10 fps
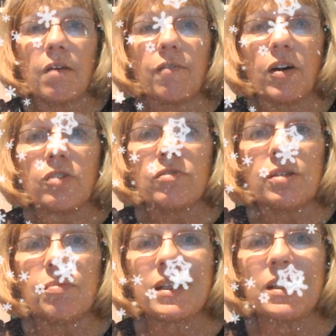Father
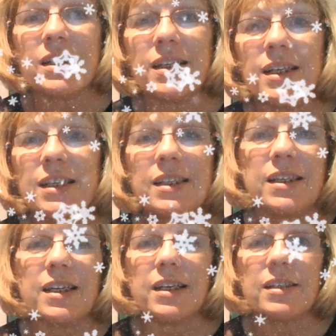Christmas is
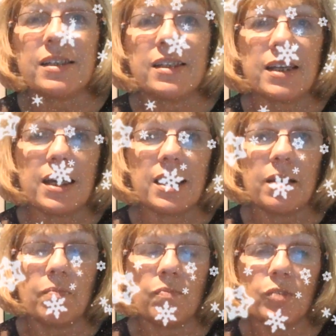listening to see
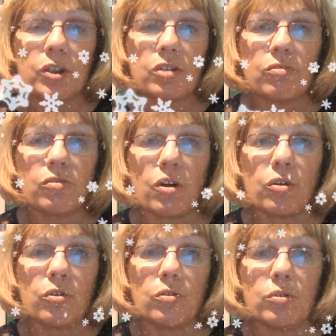which children are
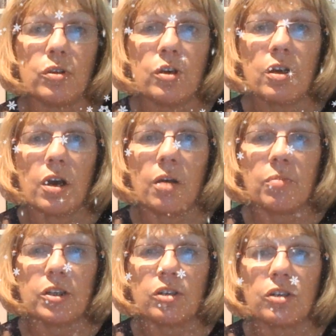good and
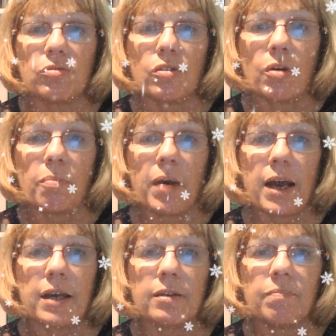which children are
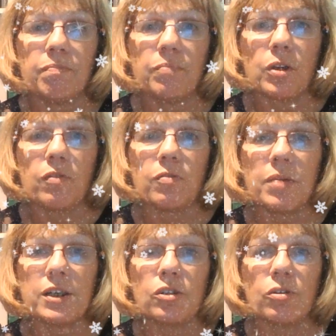bad. But over
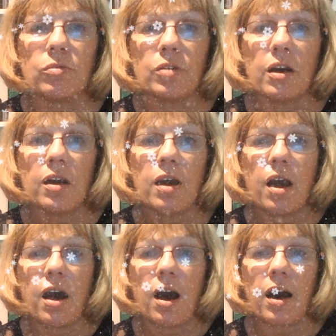my shoulder
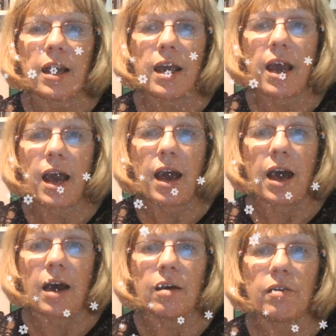I
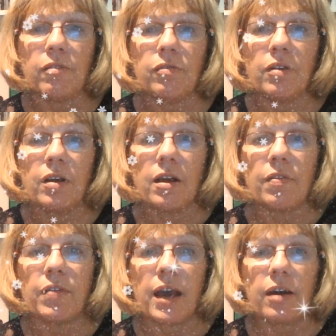have
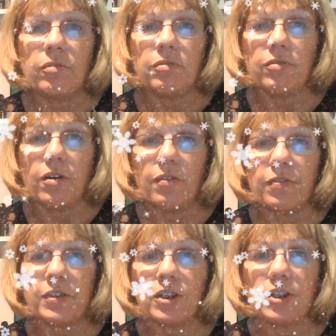the elf on
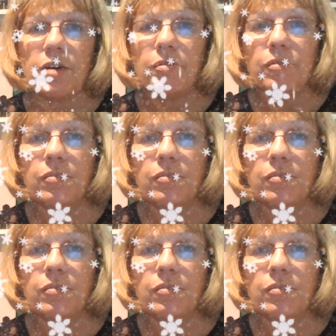the shelf,